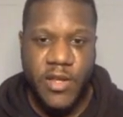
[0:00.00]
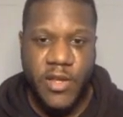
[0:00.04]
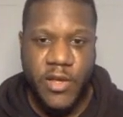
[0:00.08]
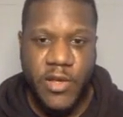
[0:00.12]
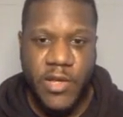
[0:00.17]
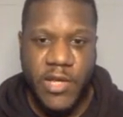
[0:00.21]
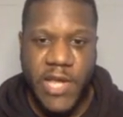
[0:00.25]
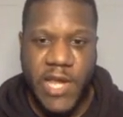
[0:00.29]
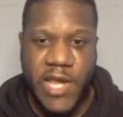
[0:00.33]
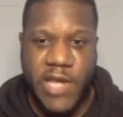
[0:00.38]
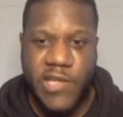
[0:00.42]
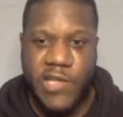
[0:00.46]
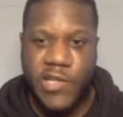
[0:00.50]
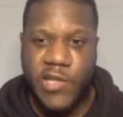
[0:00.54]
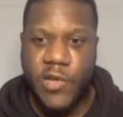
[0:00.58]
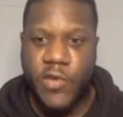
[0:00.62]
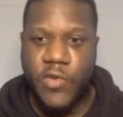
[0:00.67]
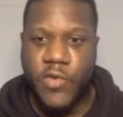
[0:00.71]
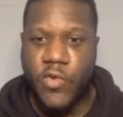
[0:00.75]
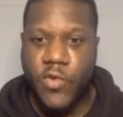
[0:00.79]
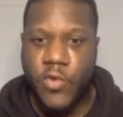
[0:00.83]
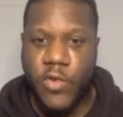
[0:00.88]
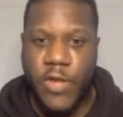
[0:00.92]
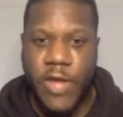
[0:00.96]
Okay,
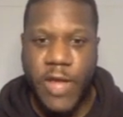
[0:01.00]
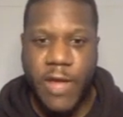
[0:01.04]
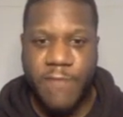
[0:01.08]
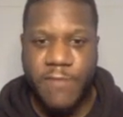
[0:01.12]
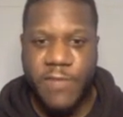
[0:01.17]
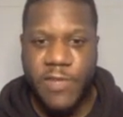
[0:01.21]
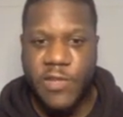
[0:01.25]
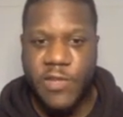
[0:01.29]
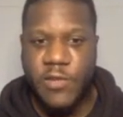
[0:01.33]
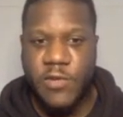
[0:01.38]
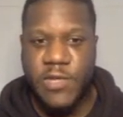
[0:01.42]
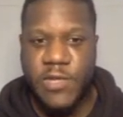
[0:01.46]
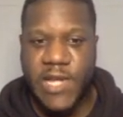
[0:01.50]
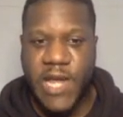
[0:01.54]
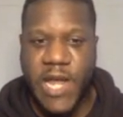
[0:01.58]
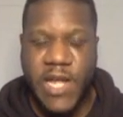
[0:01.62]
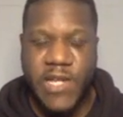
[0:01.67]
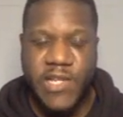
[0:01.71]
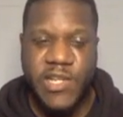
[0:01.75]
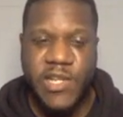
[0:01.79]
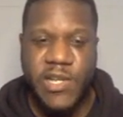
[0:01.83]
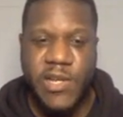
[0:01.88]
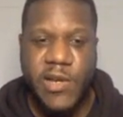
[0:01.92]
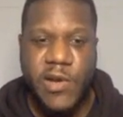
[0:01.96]
so all you have to do is
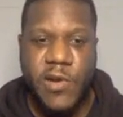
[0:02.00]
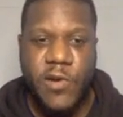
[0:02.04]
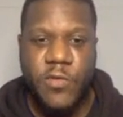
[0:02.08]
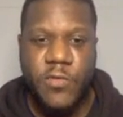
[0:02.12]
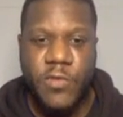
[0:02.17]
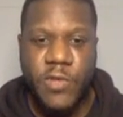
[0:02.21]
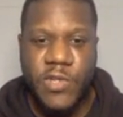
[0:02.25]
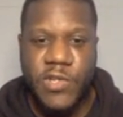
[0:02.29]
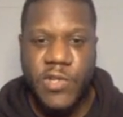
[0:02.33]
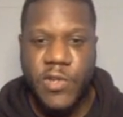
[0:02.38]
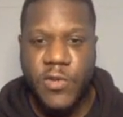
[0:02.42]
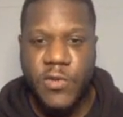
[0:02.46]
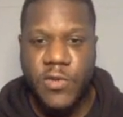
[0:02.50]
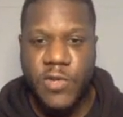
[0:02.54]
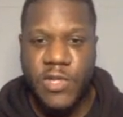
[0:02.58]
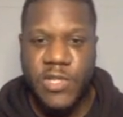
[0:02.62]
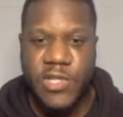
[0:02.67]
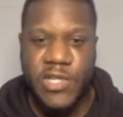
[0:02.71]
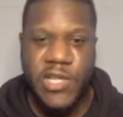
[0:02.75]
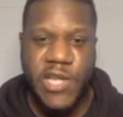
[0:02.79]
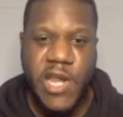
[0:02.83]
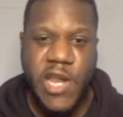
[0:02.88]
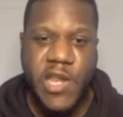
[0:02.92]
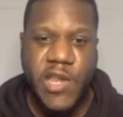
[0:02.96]
actually hold the
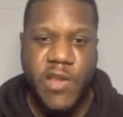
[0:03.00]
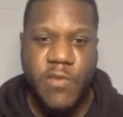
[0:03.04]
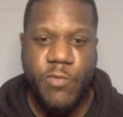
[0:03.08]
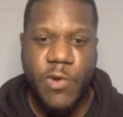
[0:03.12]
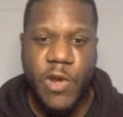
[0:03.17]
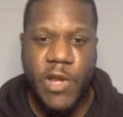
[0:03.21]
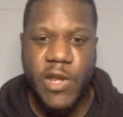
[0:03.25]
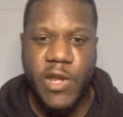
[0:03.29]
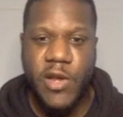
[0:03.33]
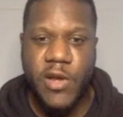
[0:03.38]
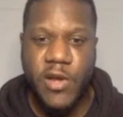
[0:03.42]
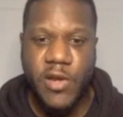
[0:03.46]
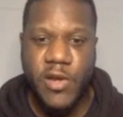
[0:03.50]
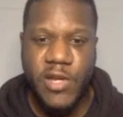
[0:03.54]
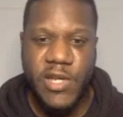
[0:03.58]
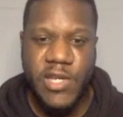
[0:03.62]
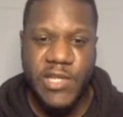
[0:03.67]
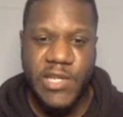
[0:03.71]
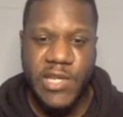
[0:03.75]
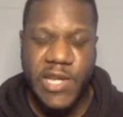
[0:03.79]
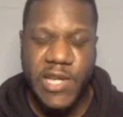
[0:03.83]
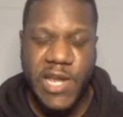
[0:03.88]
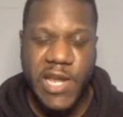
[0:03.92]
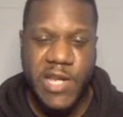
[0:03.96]
tokens in your wallet on
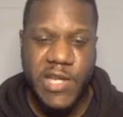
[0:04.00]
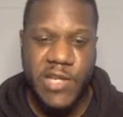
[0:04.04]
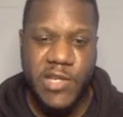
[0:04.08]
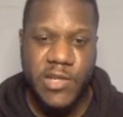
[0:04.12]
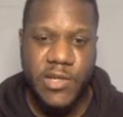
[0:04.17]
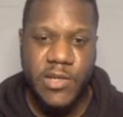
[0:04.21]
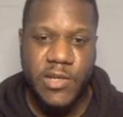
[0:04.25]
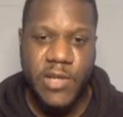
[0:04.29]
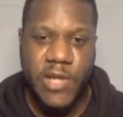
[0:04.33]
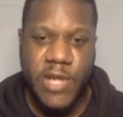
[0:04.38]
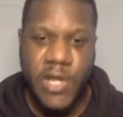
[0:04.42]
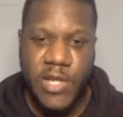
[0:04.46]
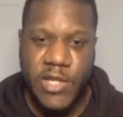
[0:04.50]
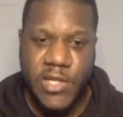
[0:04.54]
this occasion.